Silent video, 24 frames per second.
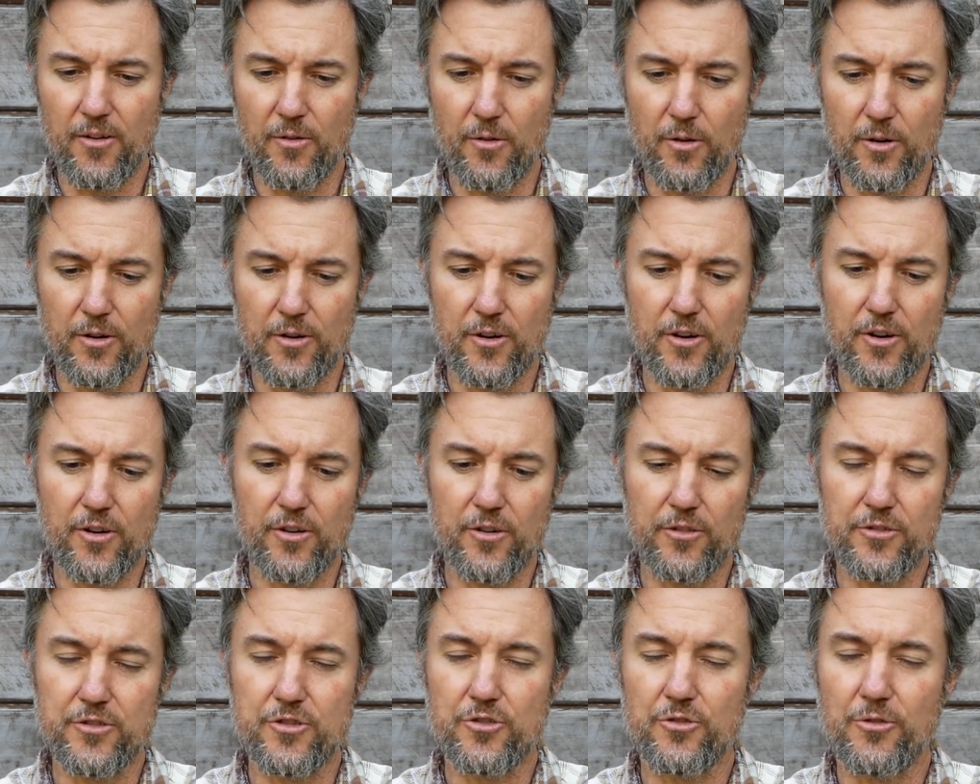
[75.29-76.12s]
or
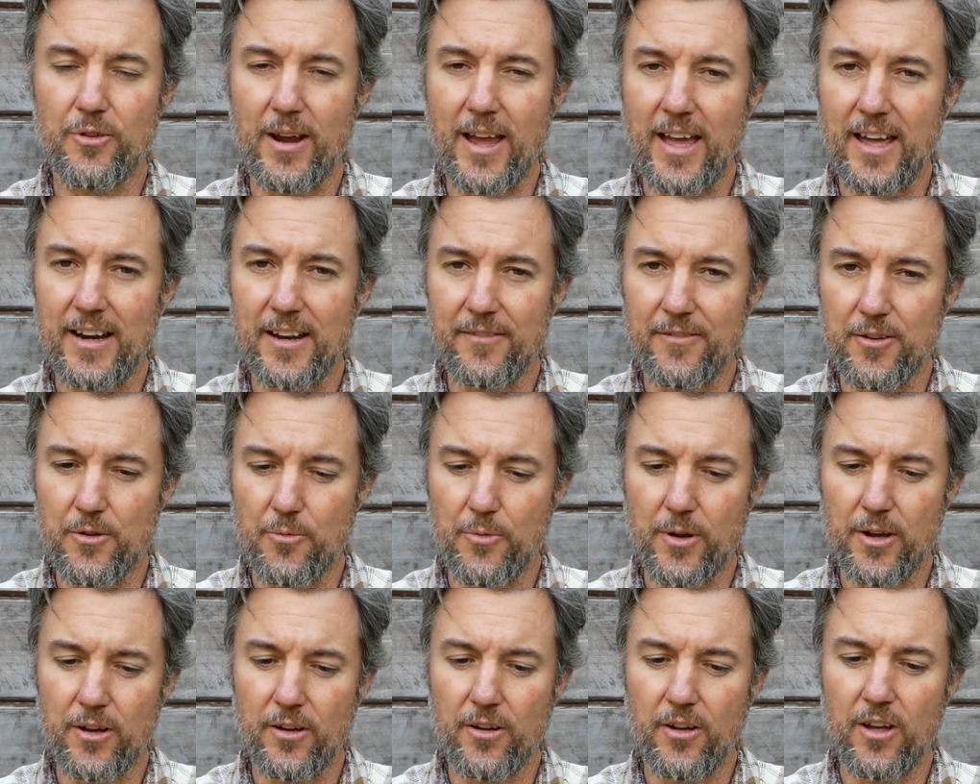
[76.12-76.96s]
knurled tread, if you
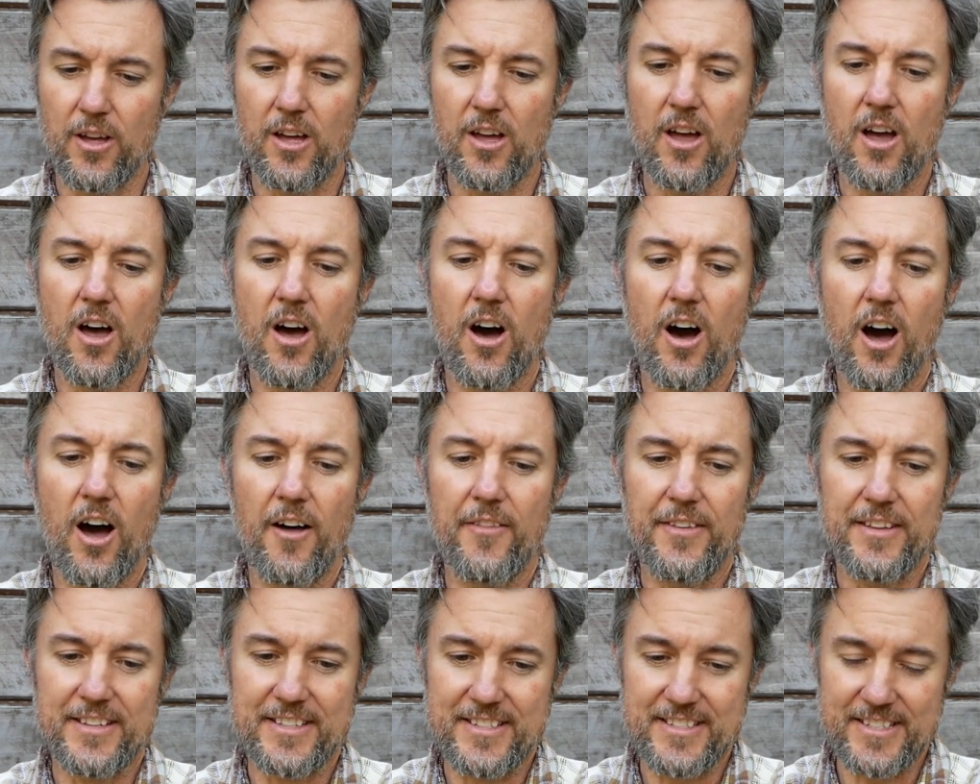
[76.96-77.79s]
will,
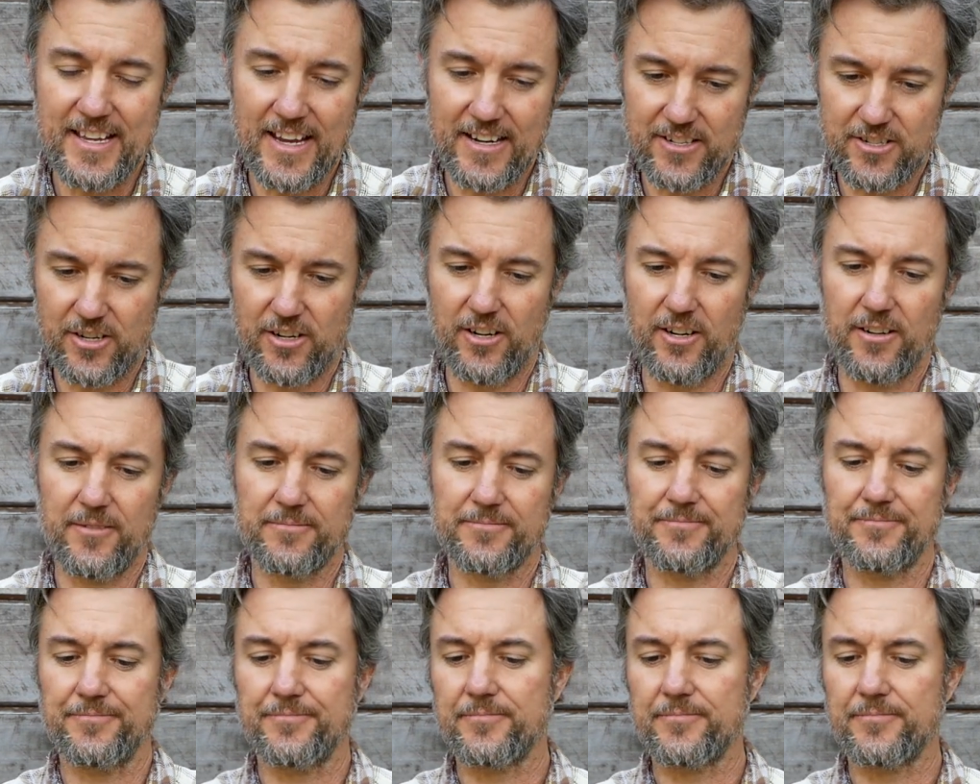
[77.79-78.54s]
on the center.